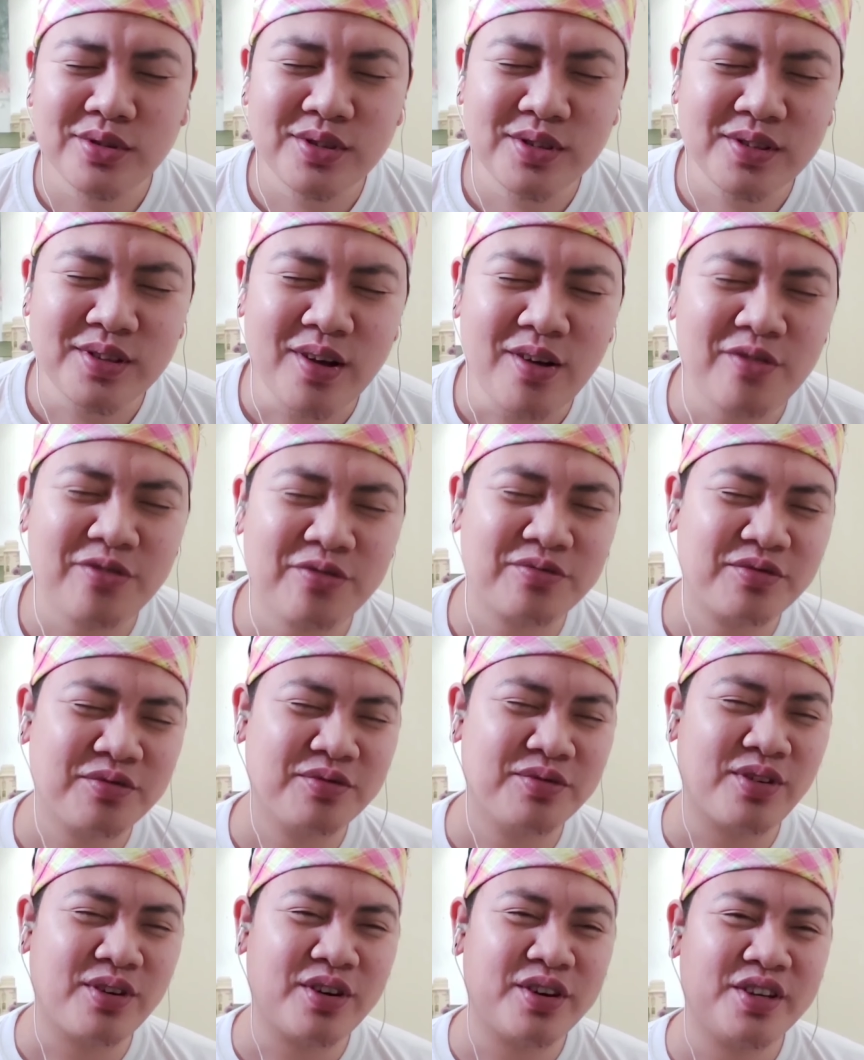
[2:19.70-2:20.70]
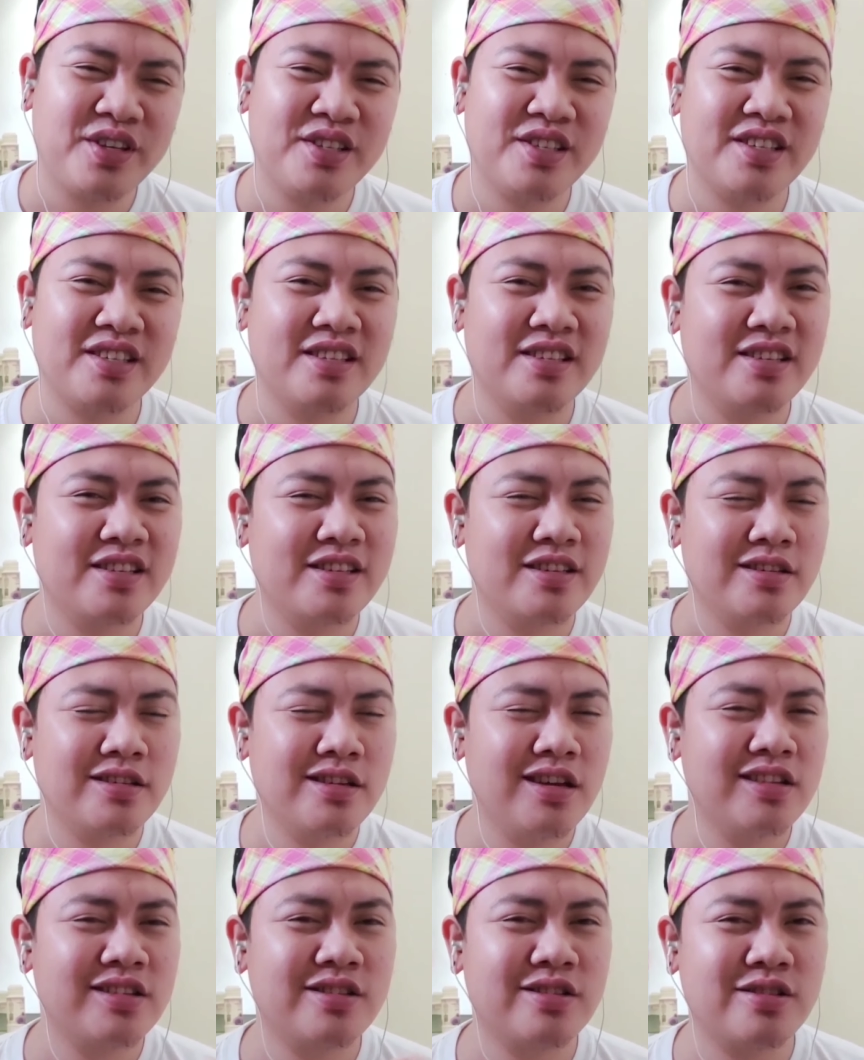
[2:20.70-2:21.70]
soft voice
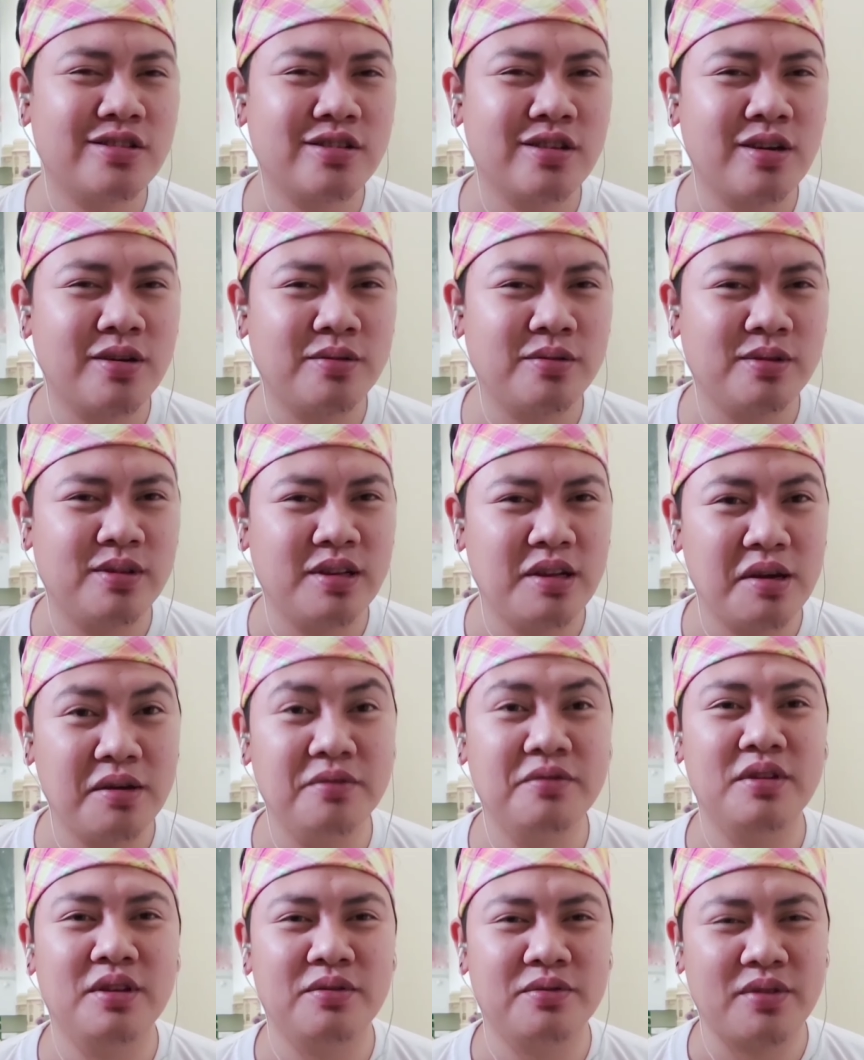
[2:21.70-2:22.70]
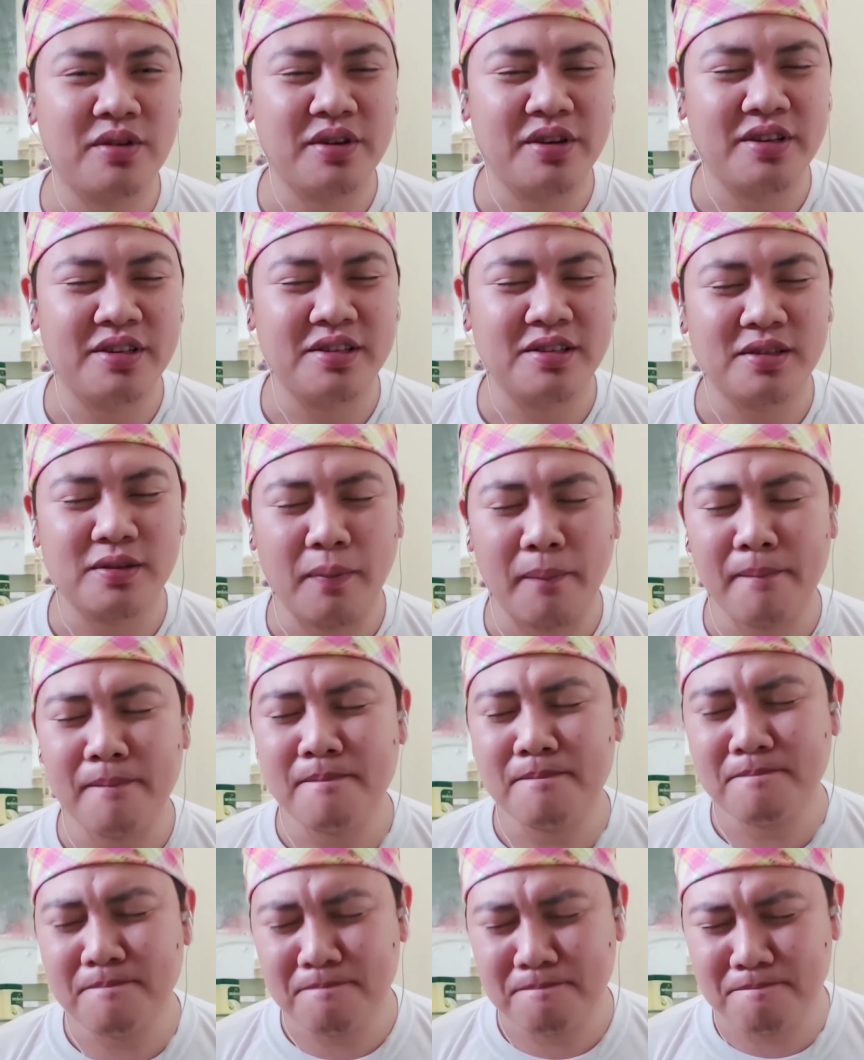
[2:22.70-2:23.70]
That's so lovely voice
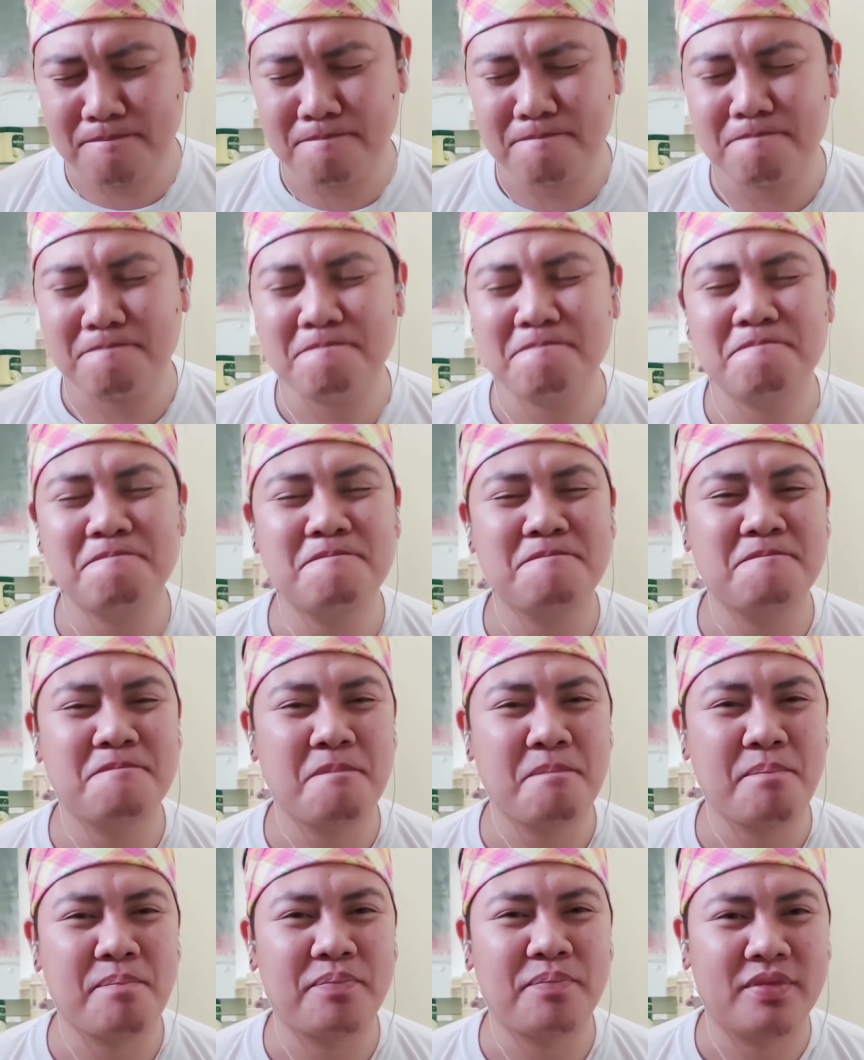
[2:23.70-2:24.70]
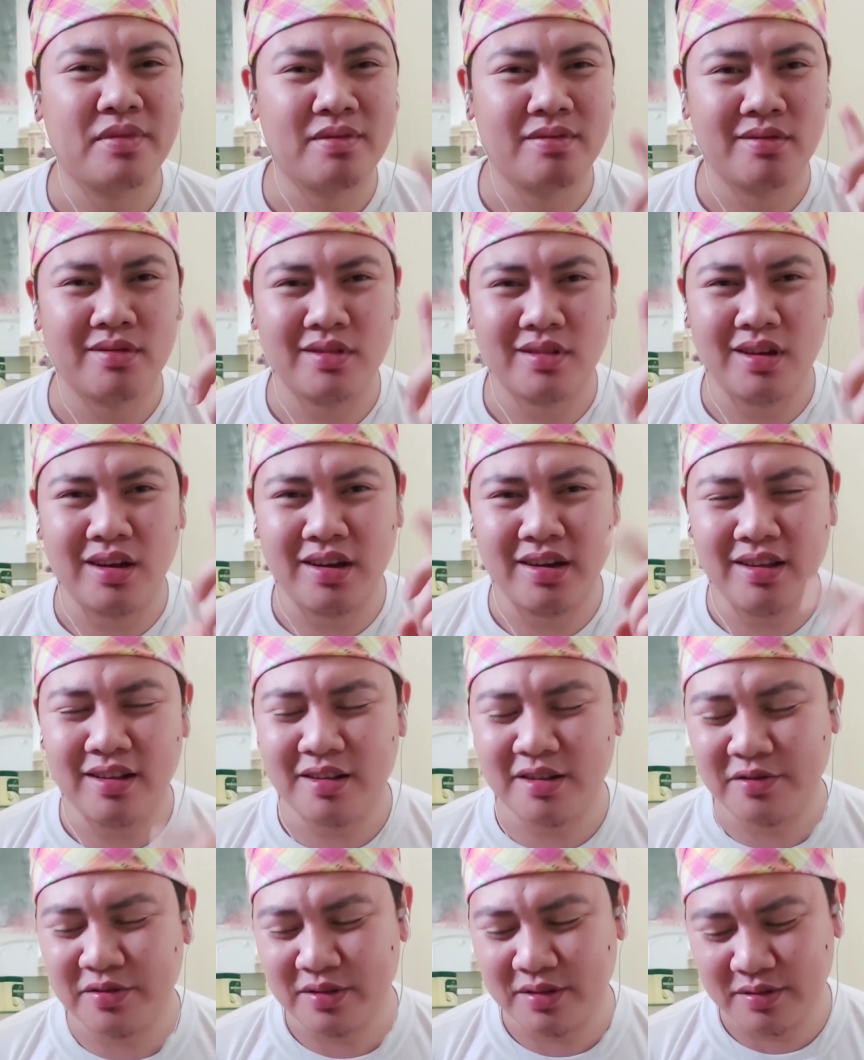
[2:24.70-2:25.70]
mm. I
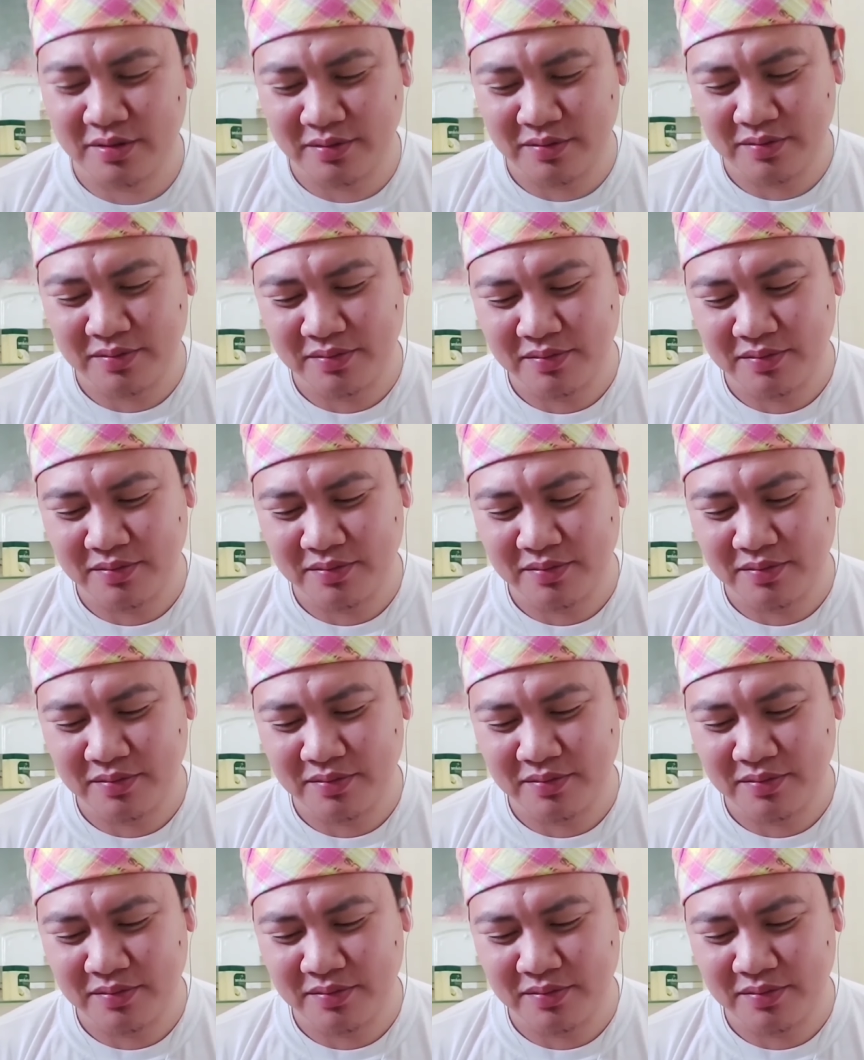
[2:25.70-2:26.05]
love it